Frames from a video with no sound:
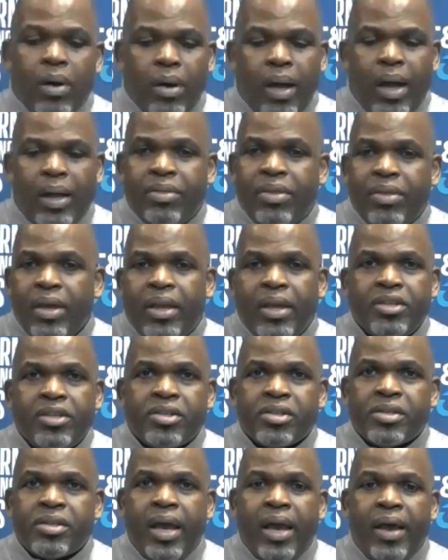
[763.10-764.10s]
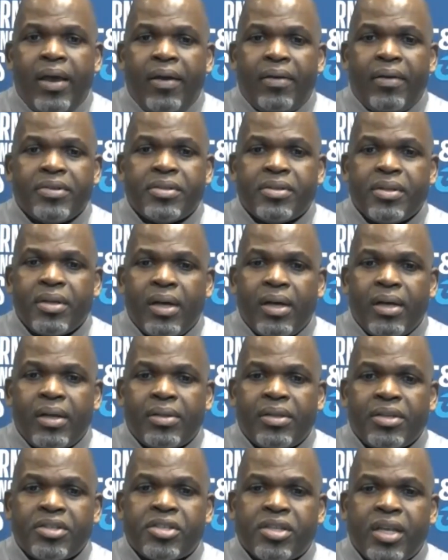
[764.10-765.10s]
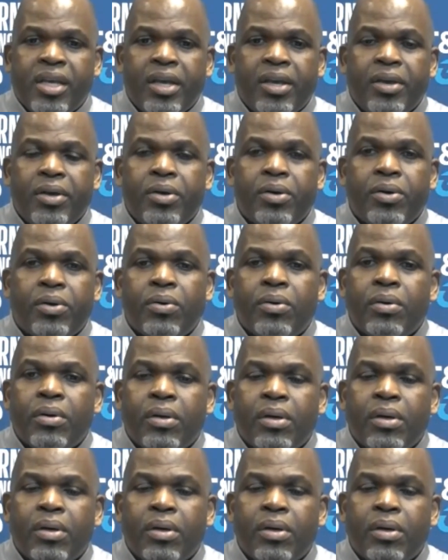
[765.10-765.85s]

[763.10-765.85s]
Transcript: think he just has uh, the skill